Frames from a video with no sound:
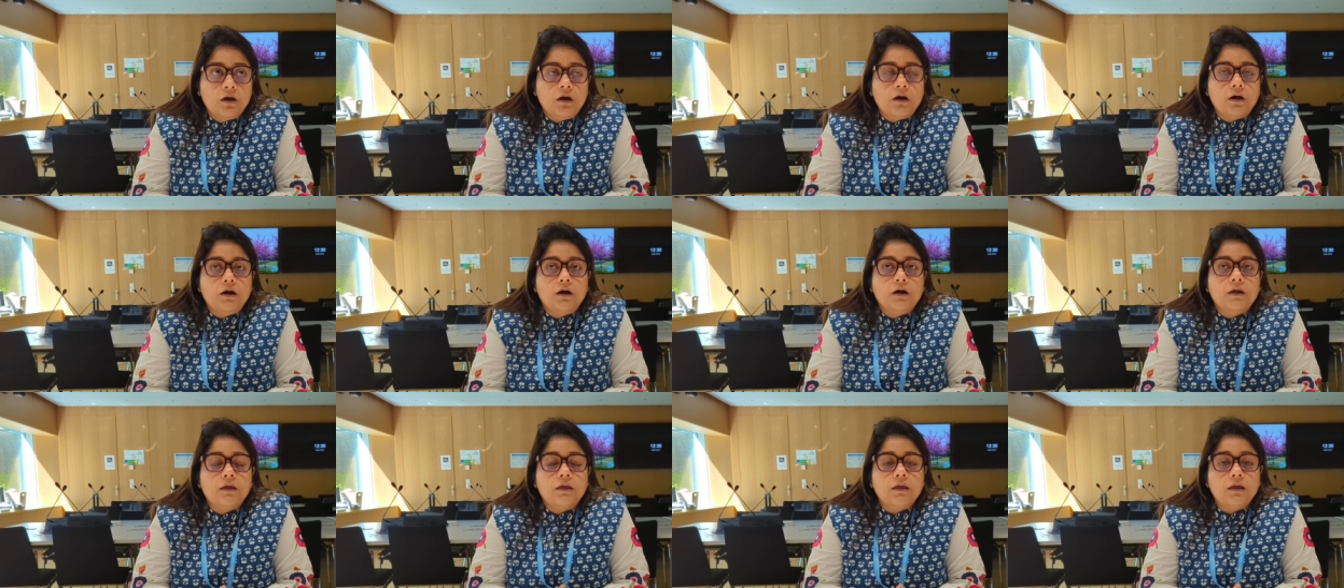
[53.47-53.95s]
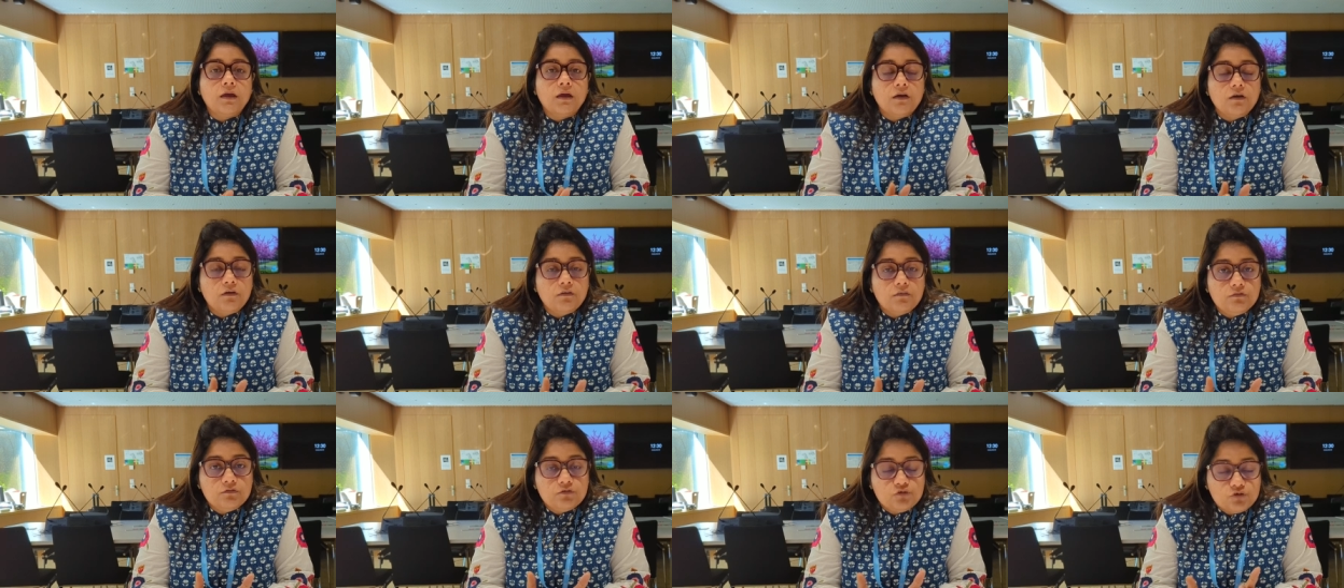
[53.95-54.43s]
I
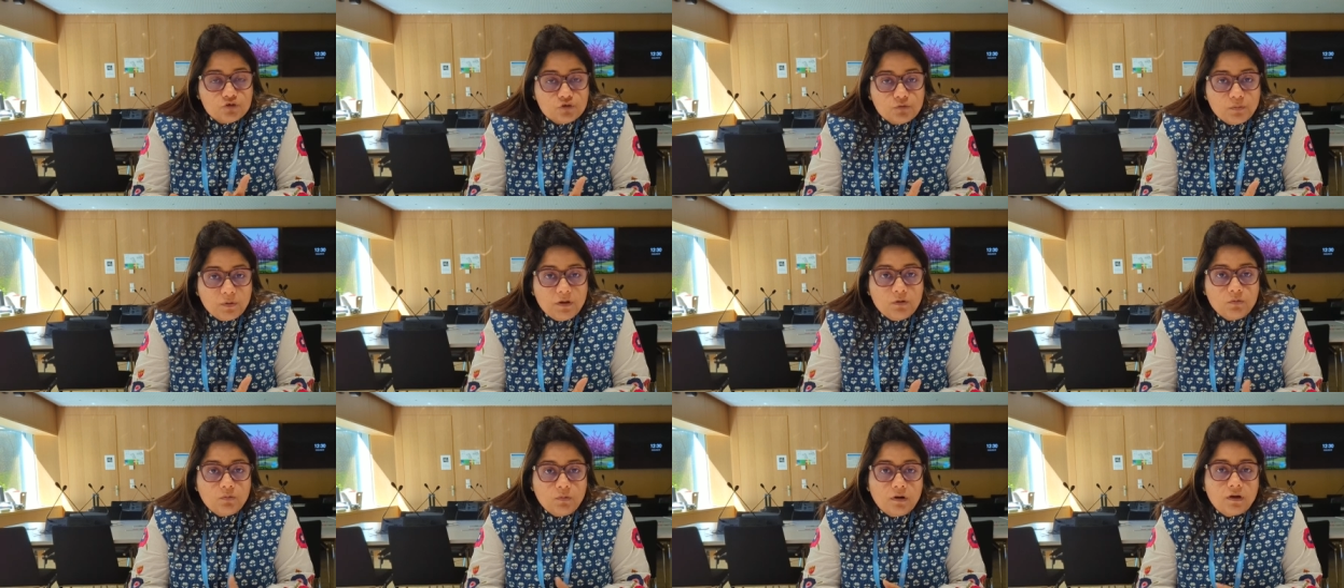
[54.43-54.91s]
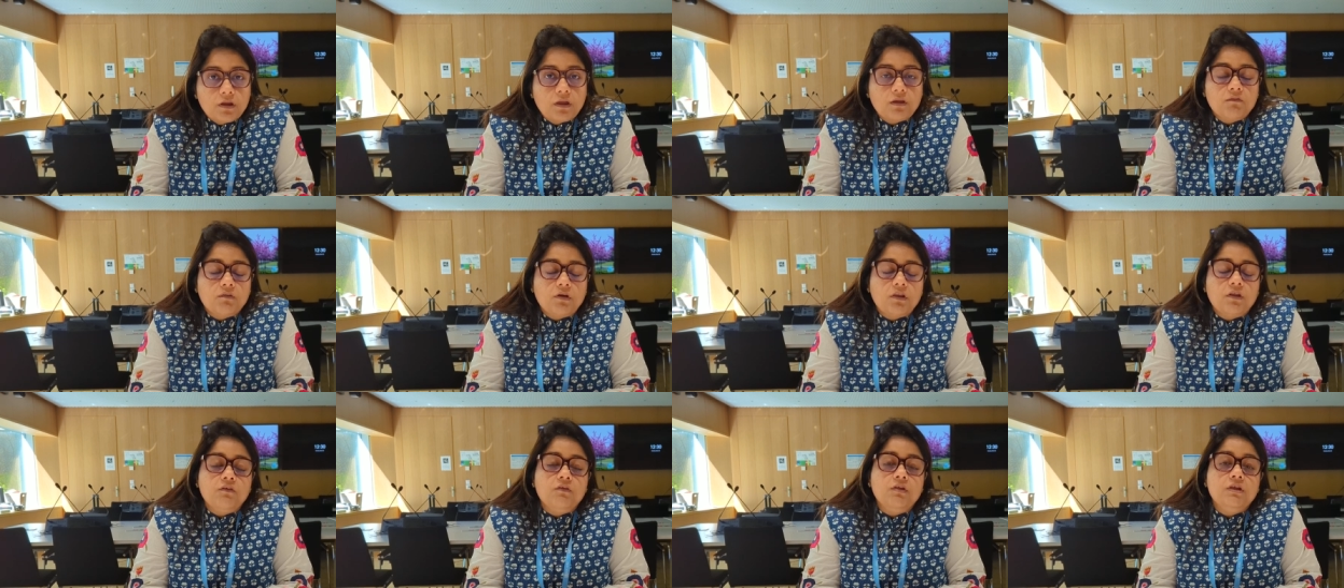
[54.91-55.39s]
have just been working
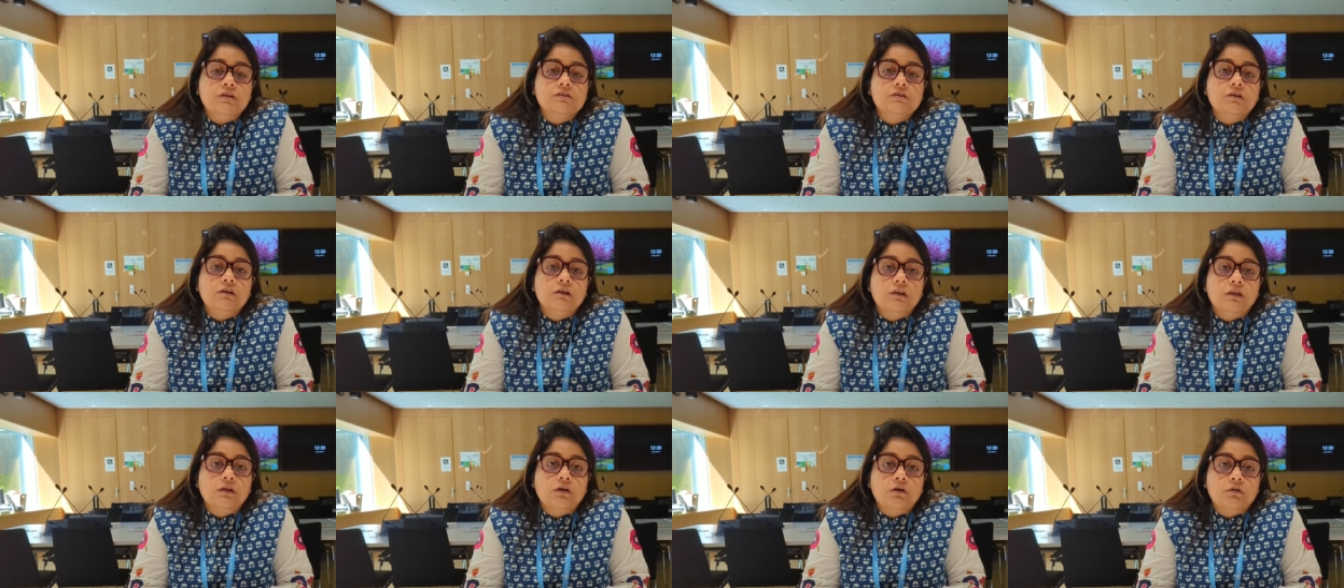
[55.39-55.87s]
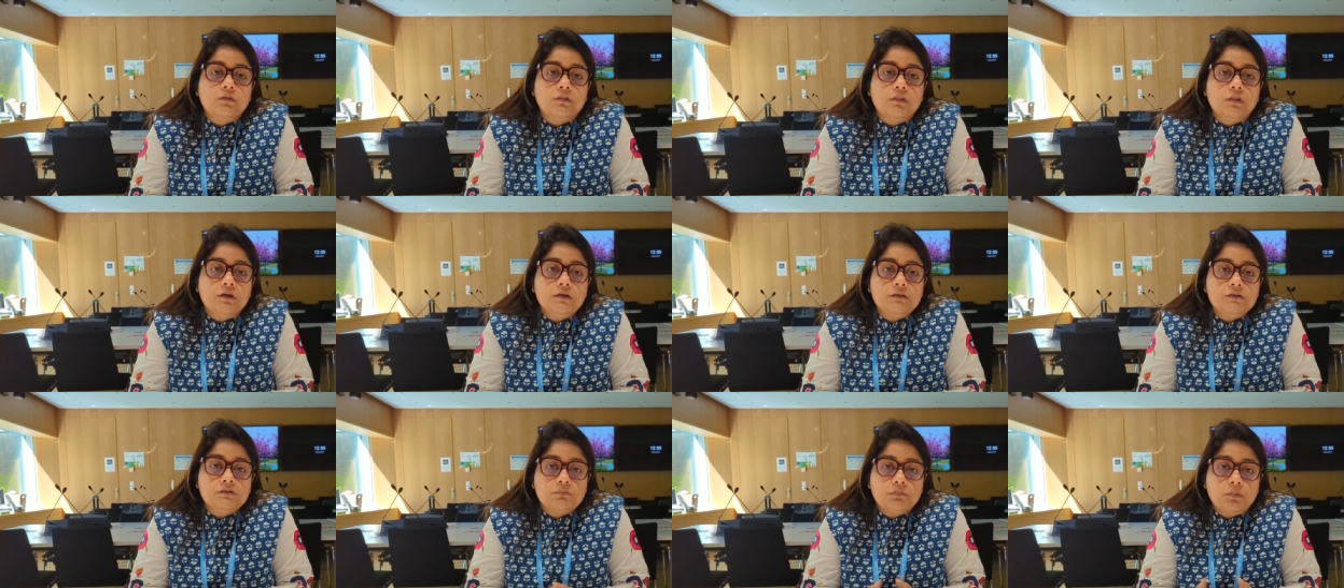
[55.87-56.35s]
very recently on
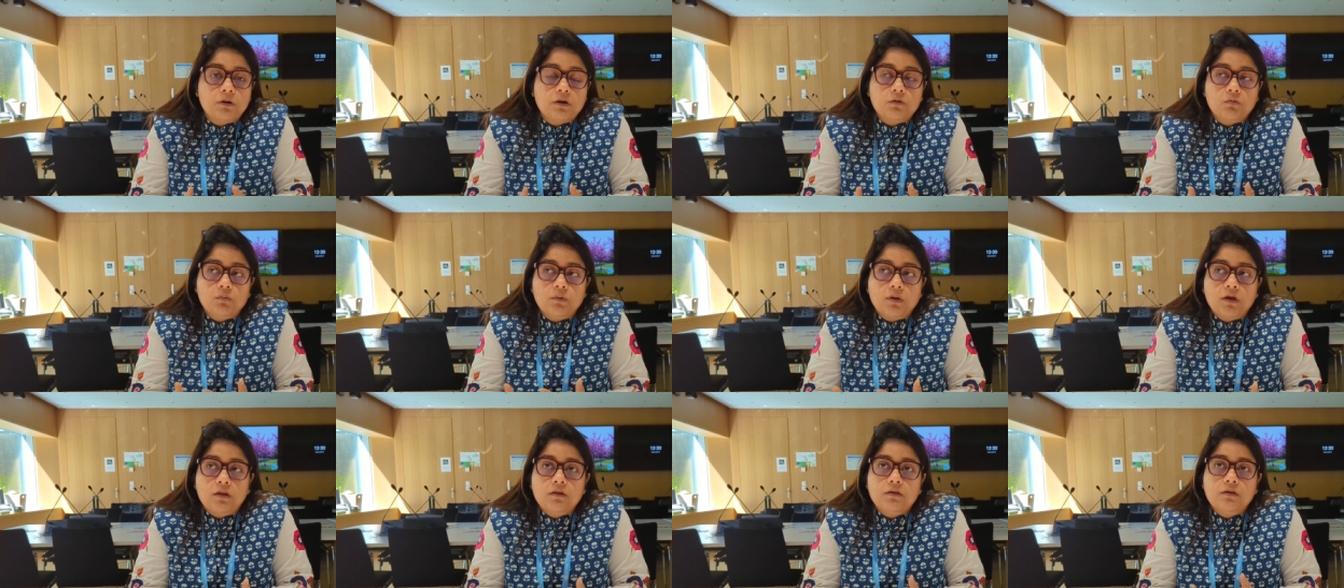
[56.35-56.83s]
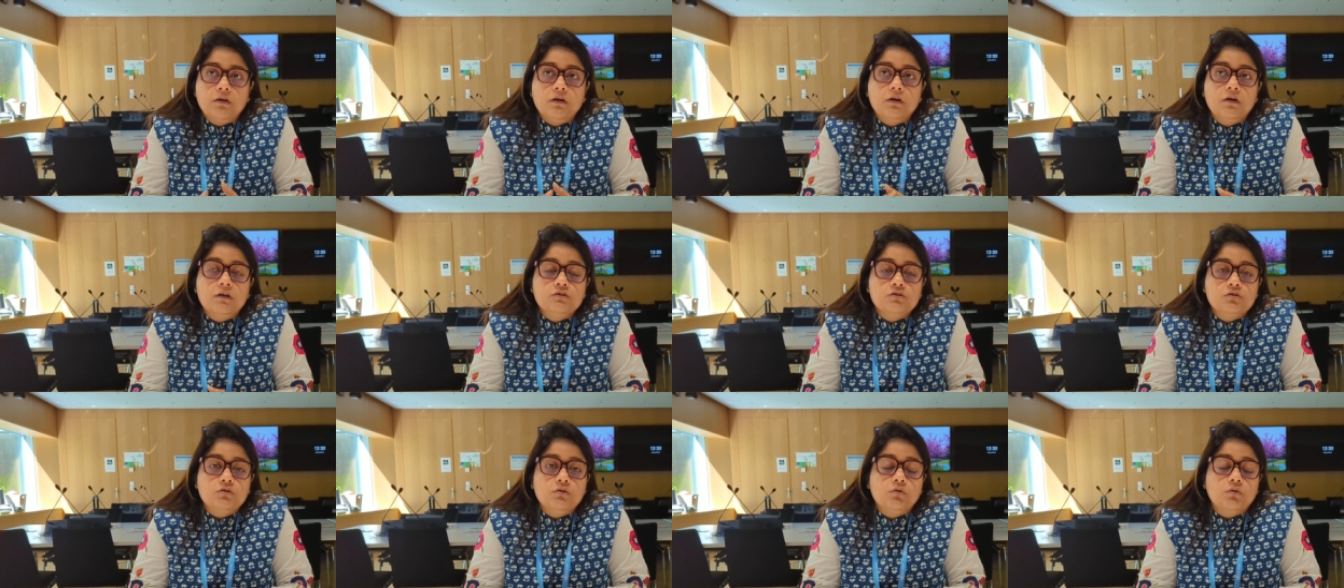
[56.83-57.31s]
this, but we are here
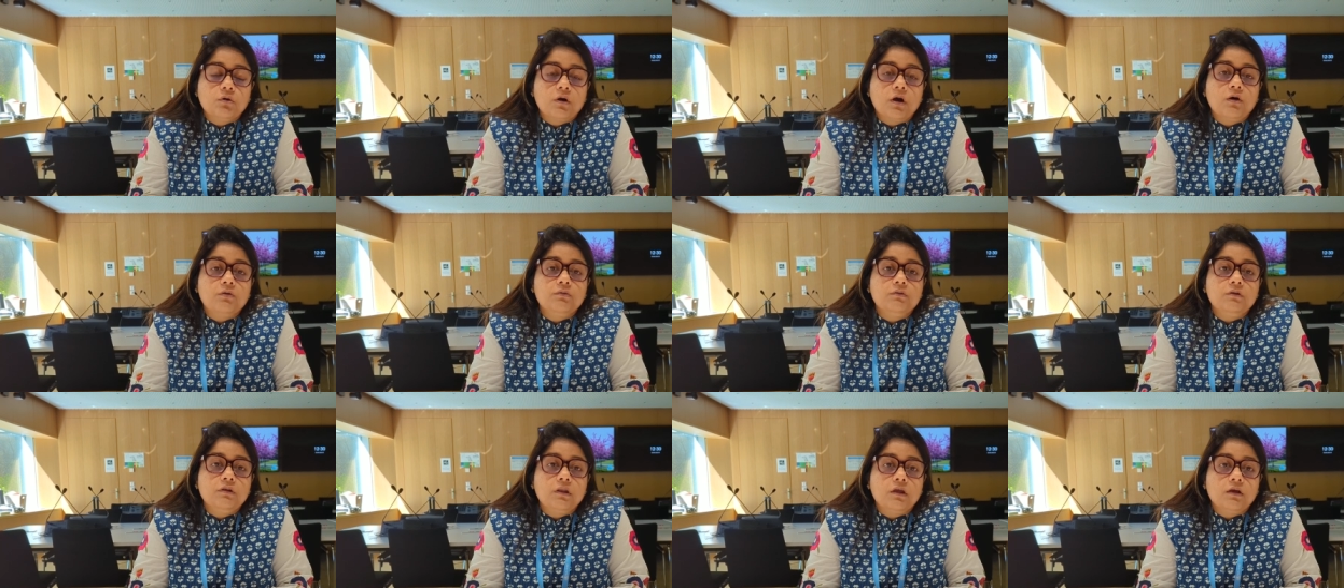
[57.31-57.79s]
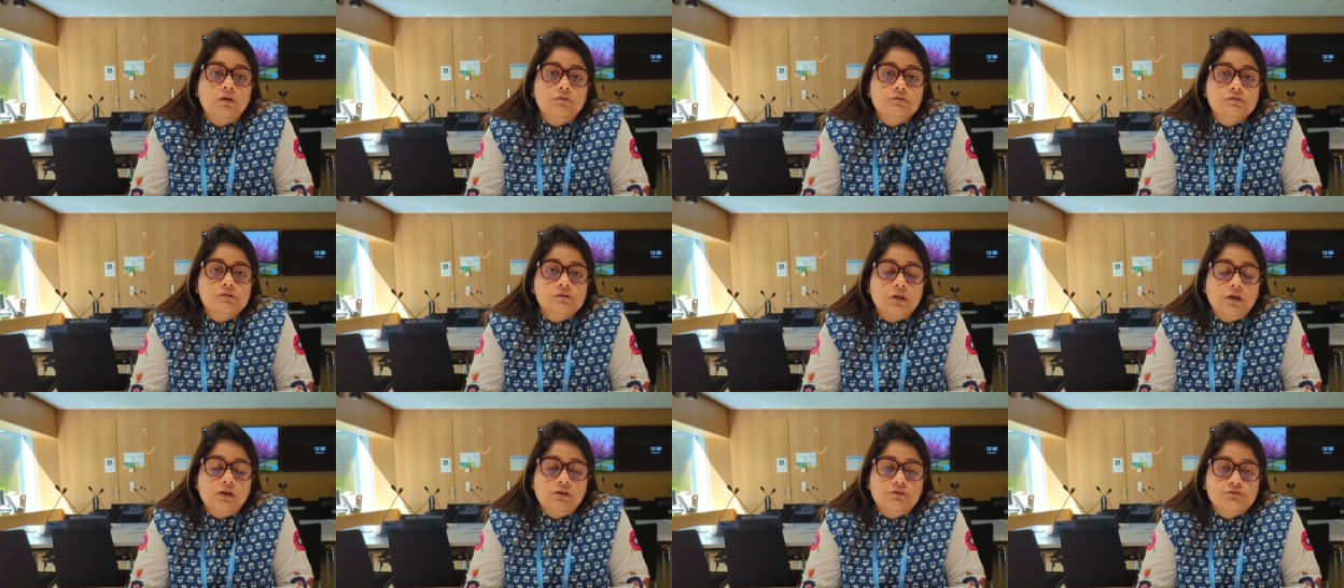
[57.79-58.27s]
to look how the
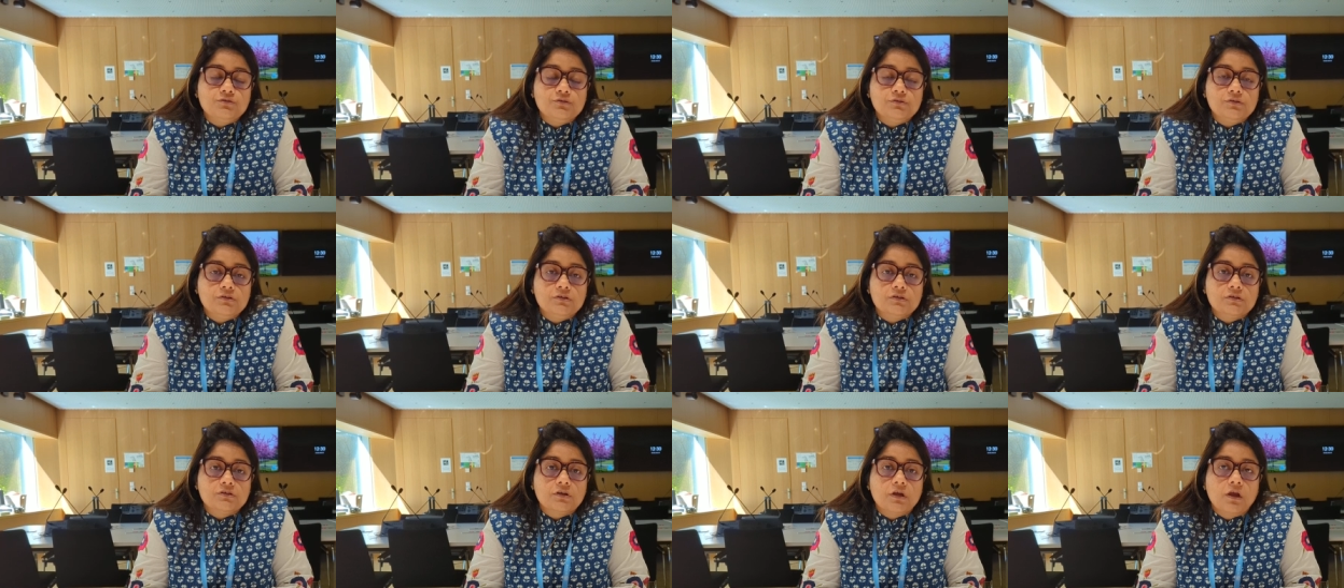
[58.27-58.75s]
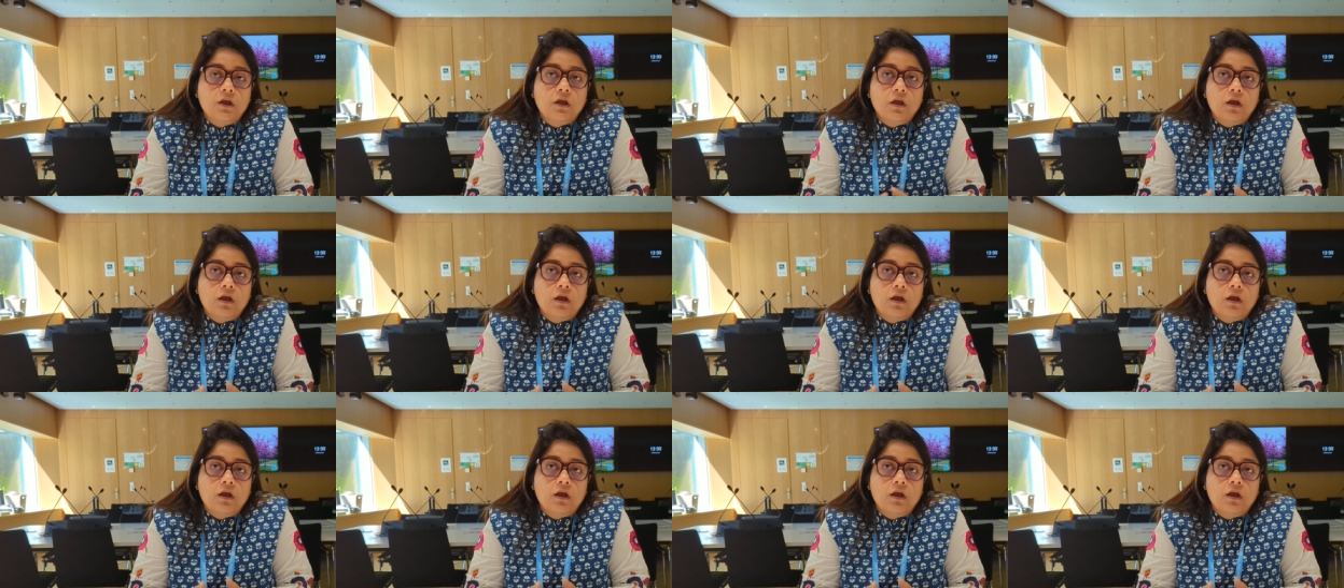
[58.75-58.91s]
negotiations